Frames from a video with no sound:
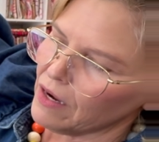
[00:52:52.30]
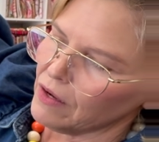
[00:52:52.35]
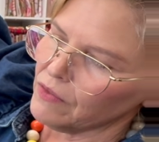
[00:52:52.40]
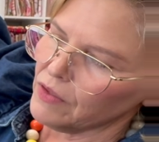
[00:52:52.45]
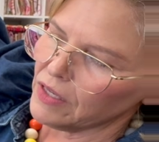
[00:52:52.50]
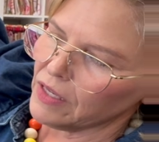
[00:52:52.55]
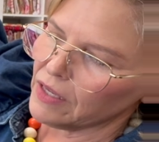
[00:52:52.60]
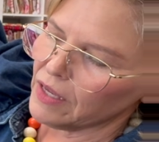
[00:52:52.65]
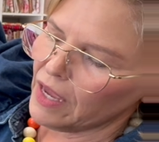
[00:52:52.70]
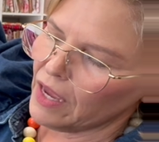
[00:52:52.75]
of
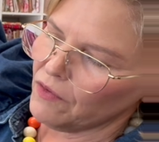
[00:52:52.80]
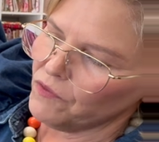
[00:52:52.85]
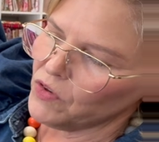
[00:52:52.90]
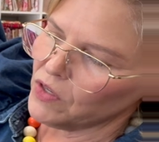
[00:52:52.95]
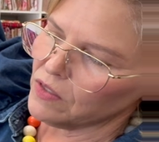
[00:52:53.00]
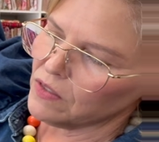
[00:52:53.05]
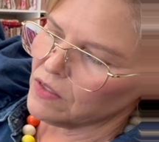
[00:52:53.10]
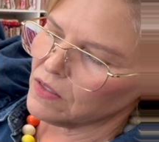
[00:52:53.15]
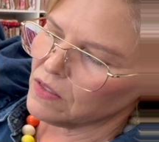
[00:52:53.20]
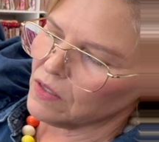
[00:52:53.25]
the
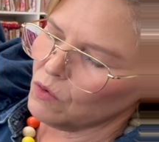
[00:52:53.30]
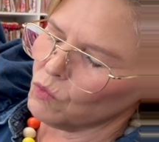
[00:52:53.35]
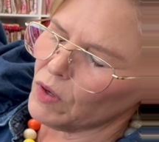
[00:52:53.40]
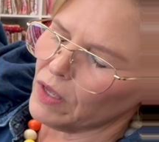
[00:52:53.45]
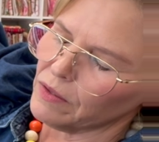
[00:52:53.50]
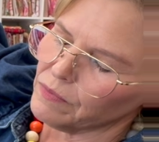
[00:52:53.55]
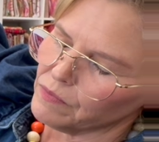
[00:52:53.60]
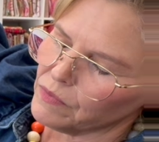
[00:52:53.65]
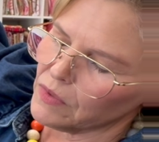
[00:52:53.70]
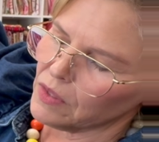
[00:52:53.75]
canvas,
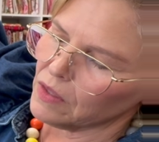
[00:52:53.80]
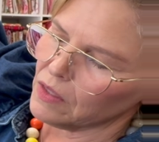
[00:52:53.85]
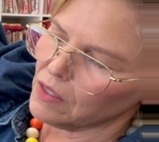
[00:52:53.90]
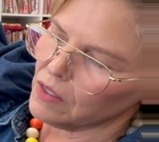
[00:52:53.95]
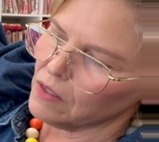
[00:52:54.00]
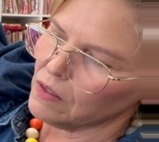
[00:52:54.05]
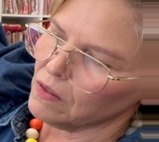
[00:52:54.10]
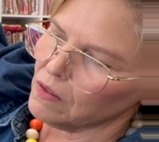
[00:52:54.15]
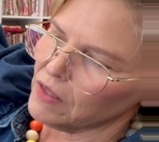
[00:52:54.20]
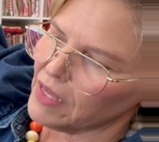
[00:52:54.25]
well,
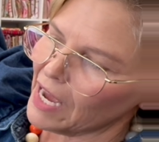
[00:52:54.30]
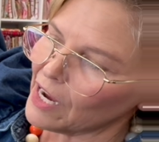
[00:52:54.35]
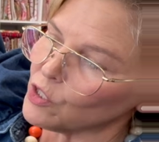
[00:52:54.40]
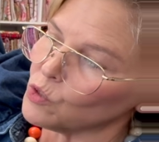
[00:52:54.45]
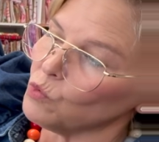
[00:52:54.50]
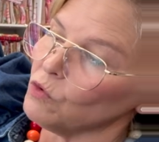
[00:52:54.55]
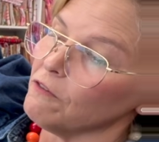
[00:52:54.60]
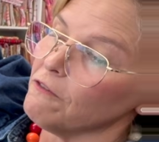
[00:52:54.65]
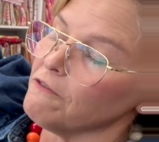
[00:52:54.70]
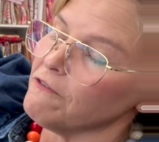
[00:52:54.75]
the
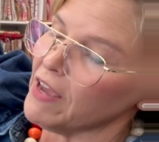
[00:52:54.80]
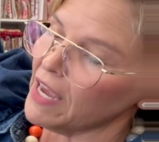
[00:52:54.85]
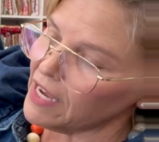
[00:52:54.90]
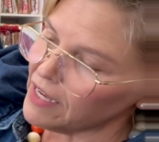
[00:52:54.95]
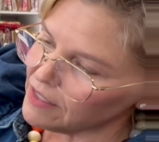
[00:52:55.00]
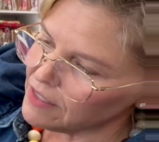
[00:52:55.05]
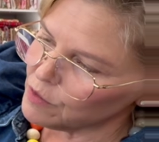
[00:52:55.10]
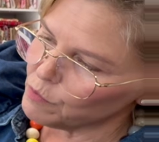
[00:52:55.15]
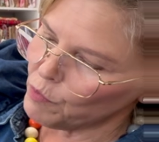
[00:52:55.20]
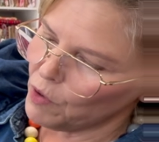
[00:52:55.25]
actual
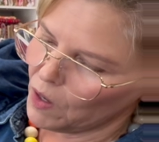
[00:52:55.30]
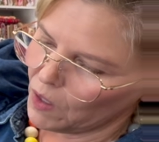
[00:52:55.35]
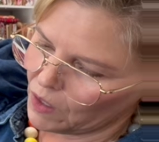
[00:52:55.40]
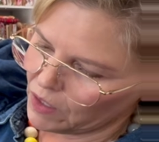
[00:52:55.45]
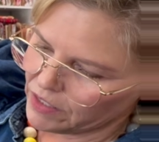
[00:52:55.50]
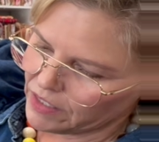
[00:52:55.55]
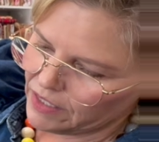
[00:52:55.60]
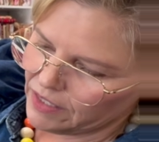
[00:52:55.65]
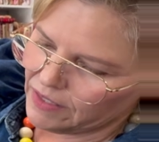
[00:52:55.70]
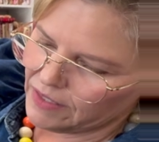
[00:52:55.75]
vase
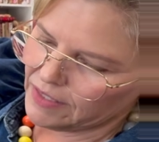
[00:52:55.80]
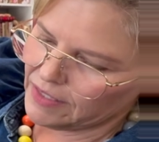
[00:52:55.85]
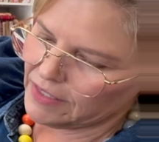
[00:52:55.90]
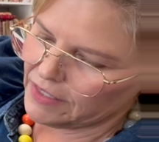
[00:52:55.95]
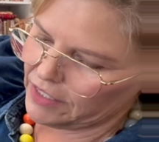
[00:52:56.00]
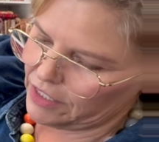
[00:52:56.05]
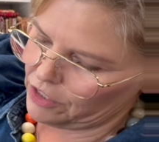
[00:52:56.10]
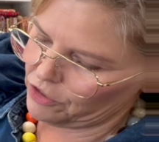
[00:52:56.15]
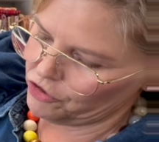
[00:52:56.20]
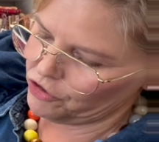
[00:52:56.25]
part is
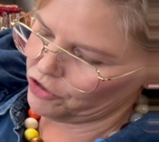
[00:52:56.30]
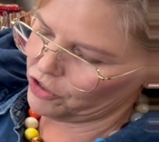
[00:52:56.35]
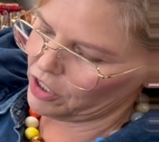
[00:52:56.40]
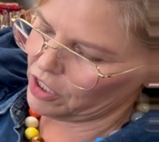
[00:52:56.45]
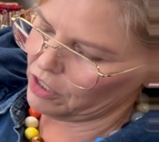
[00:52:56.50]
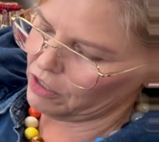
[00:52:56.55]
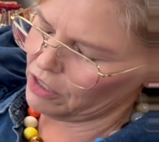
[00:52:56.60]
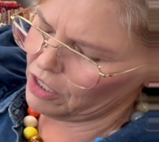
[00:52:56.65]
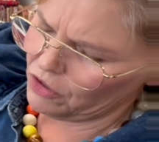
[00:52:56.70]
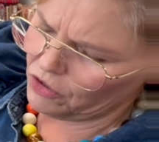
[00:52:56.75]
stitched,
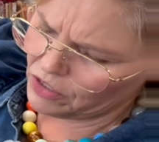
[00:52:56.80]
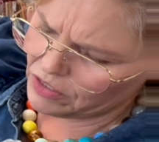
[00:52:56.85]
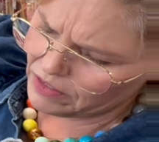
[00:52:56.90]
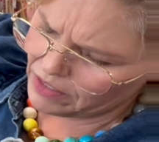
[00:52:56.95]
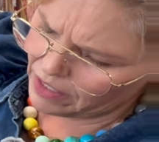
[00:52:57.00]
and it looks